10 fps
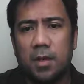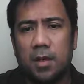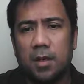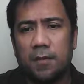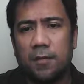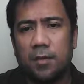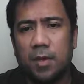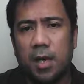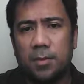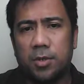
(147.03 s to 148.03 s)
If you
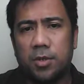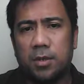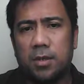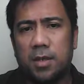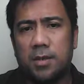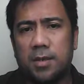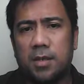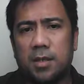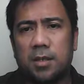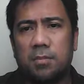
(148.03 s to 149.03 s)
capture, let's
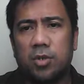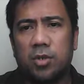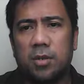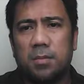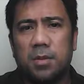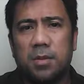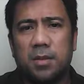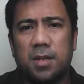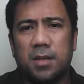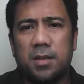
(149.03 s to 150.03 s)
say, the bishop,
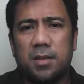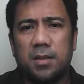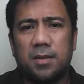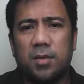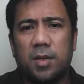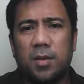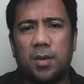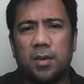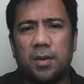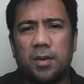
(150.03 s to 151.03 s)
knight takes e3,
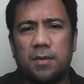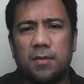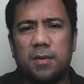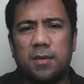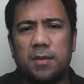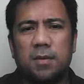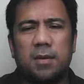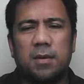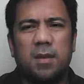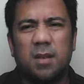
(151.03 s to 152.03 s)
queen d7,
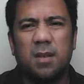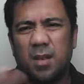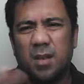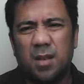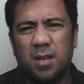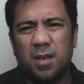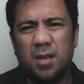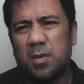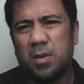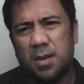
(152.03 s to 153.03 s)

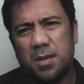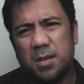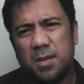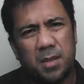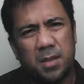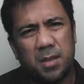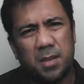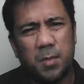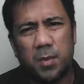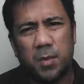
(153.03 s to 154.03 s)
more or less it will just
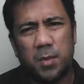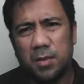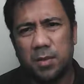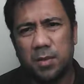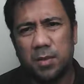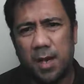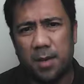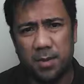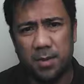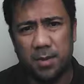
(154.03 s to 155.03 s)
transpose to what
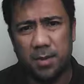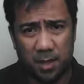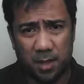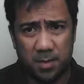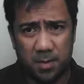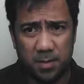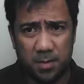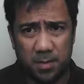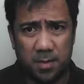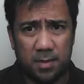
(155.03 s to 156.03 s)
happened in the game
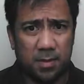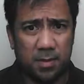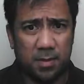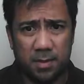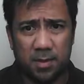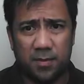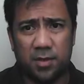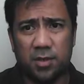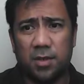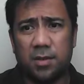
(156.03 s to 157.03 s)
with this series of
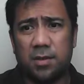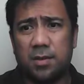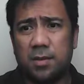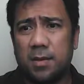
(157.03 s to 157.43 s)
exchanges.